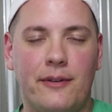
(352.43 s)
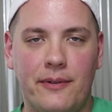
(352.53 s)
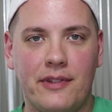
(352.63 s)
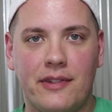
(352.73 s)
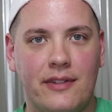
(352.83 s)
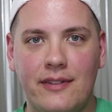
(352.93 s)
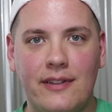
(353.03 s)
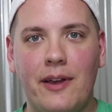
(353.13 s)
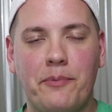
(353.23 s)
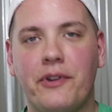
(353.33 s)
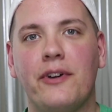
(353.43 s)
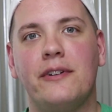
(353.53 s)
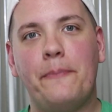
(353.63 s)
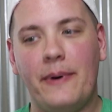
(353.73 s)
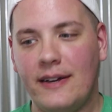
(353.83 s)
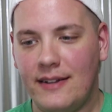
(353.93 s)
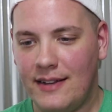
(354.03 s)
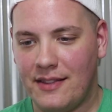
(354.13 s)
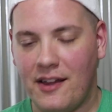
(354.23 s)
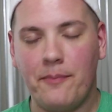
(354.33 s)
It was absurd, but
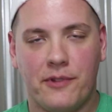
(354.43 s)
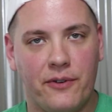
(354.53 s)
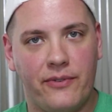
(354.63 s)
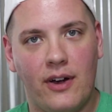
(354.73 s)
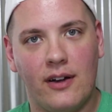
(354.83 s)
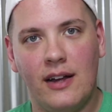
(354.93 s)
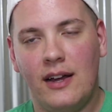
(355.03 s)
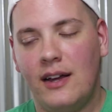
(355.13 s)
it's come so far.